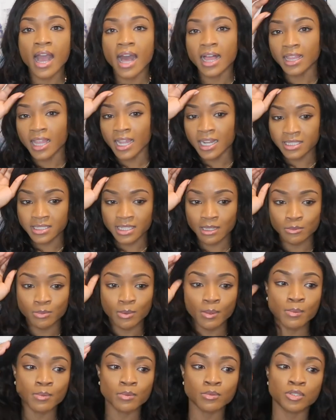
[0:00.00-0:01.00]
A lot of times
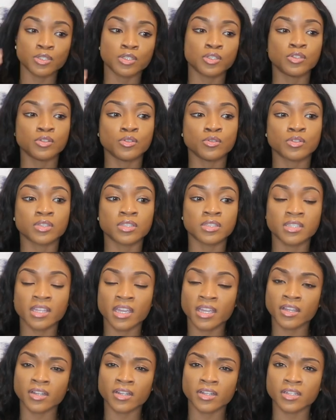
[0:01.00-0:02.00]
people just use
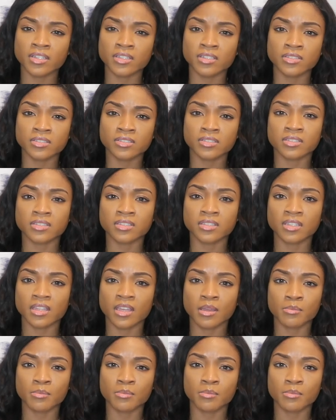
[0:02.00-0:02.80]
stickers